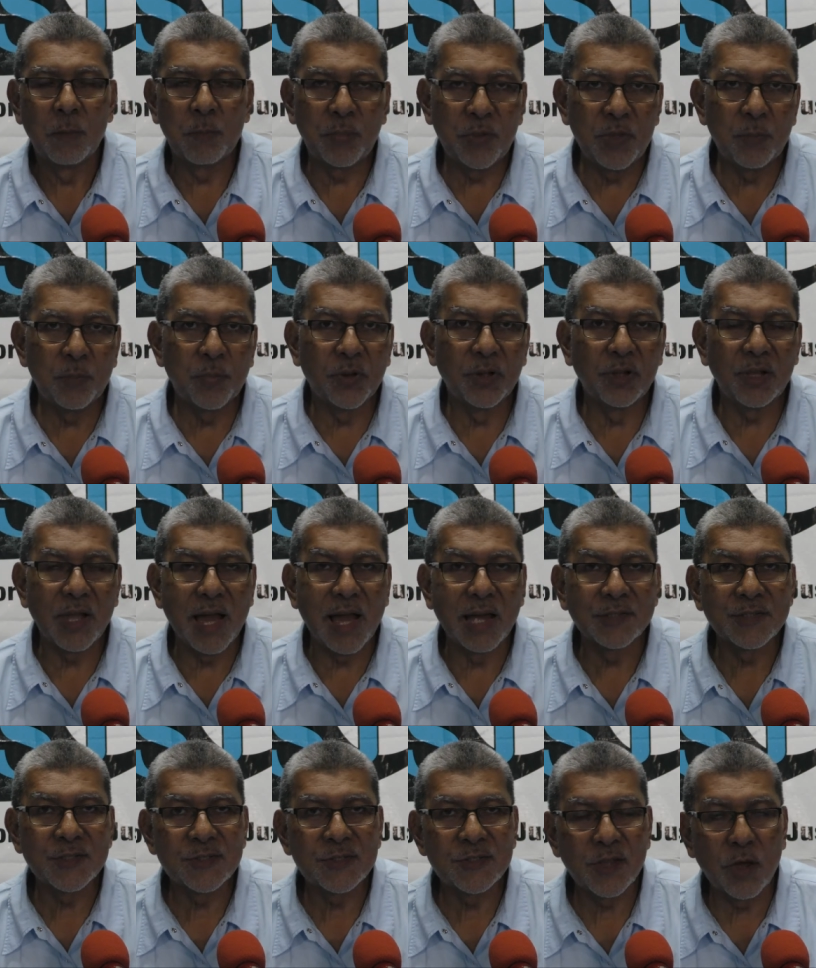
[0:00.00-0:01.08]
People are
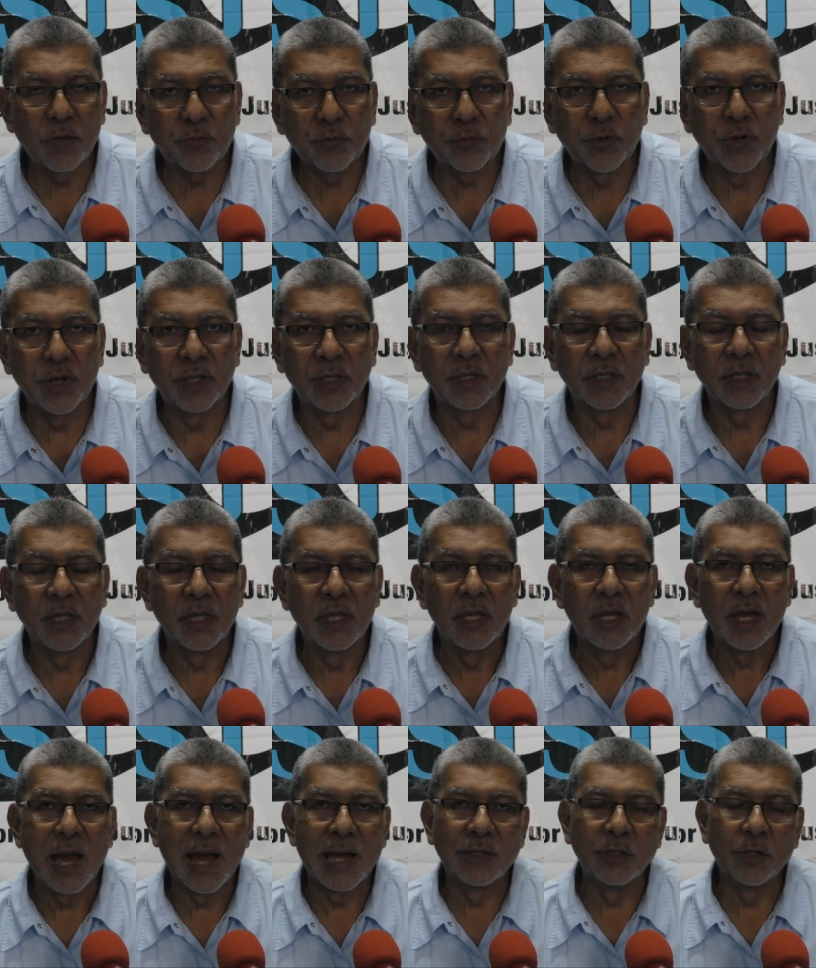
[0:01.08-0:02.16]
suffering,
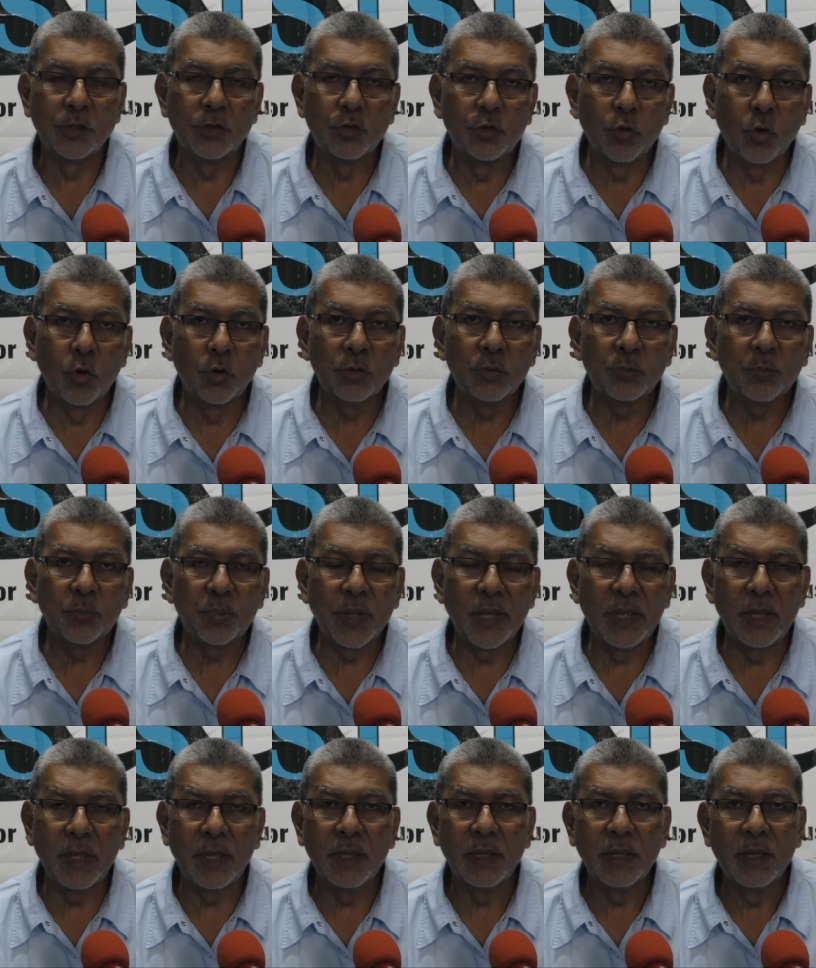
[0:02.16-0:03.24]
and you don't
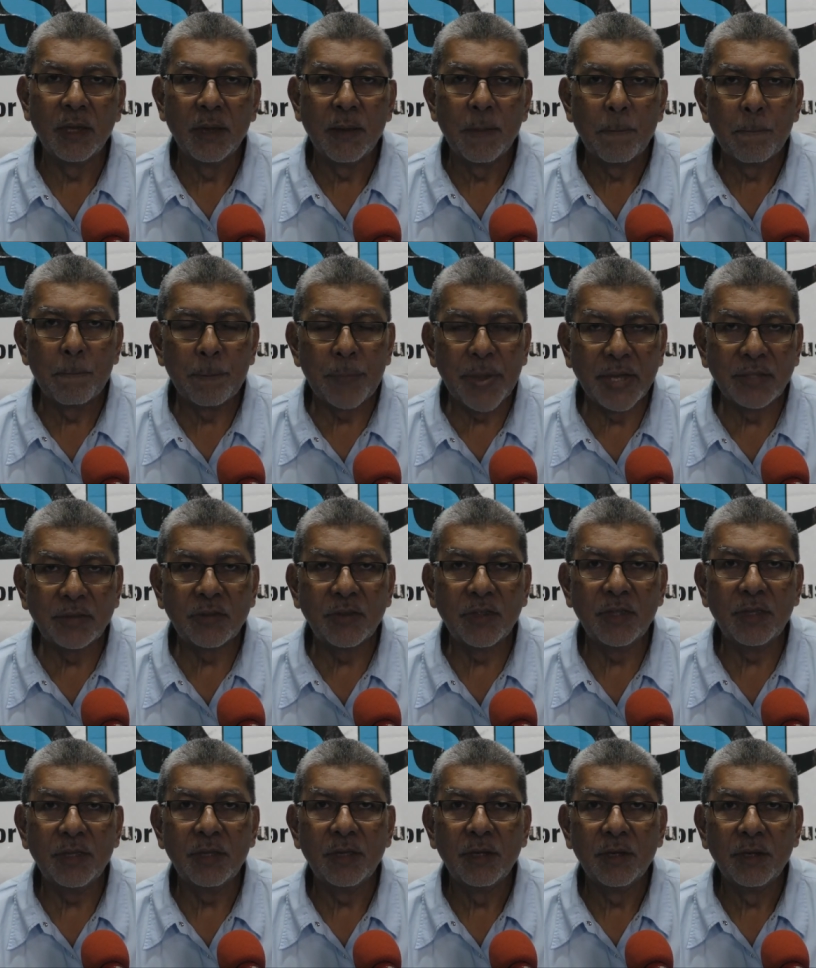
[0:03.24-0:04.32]
play
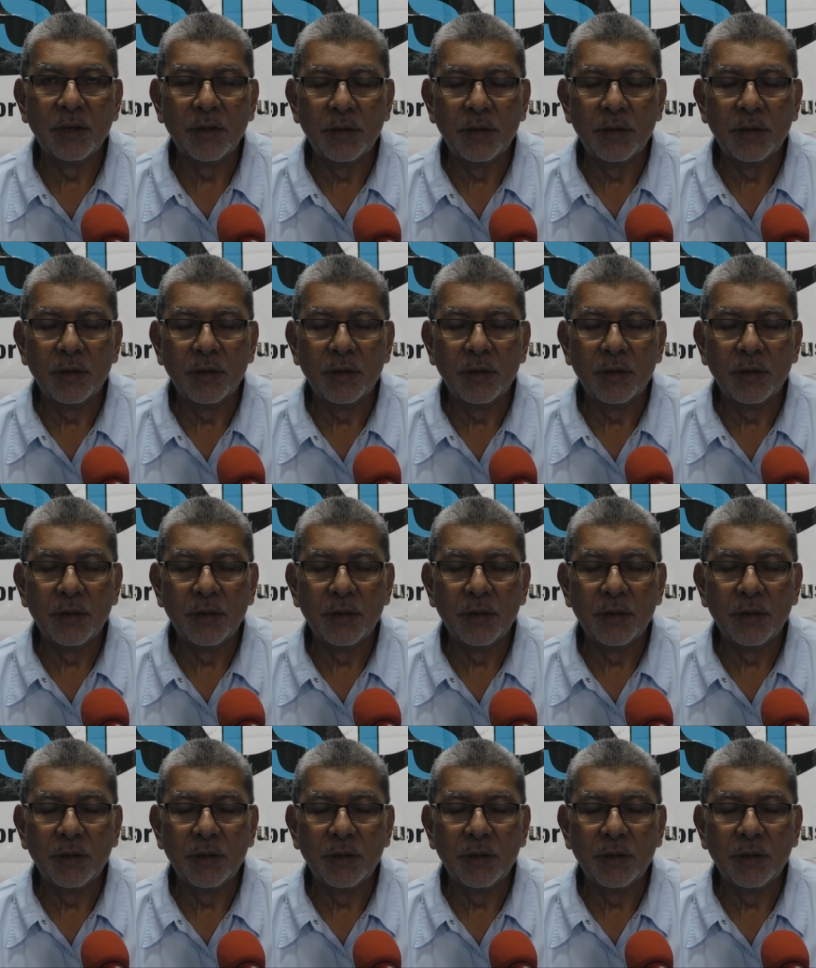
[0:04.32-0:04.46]
petty